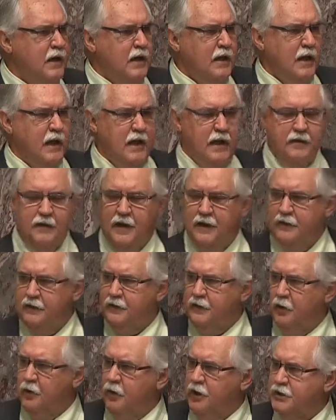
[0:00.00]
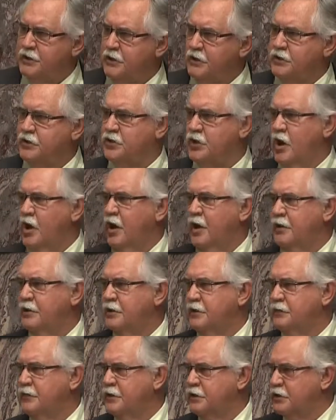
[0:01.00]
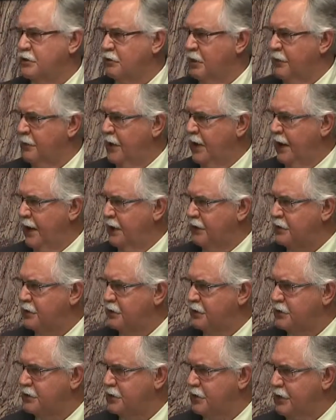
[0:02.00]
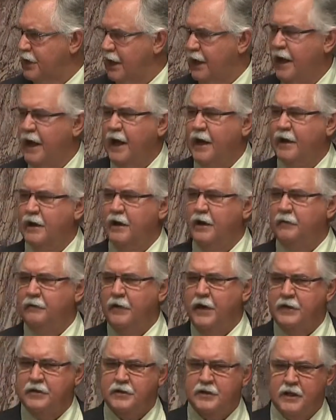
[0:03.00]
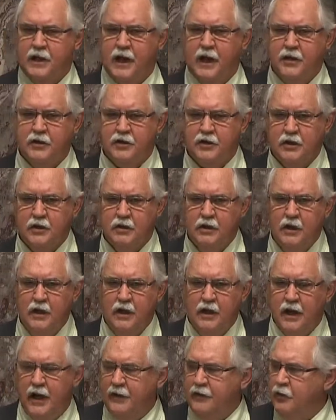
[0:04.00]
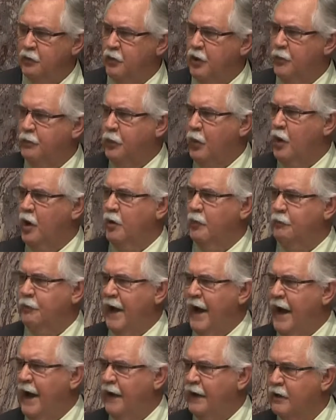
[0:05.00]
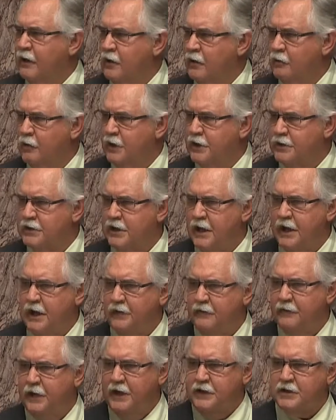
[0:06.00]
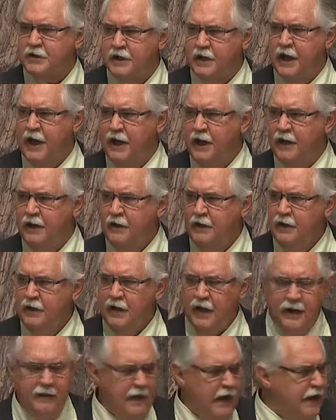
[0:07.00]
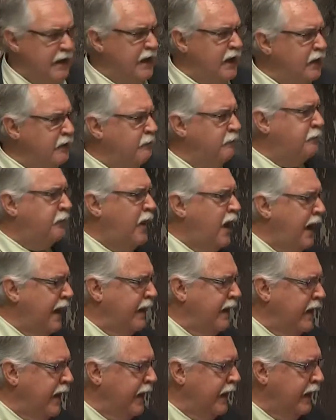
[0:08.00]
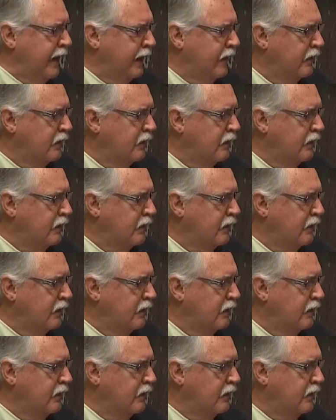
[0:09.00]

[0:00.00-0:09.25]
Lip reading: that there was a charge of discrimination, so they had an investigation. And the report back was they investigated and they didn't find any.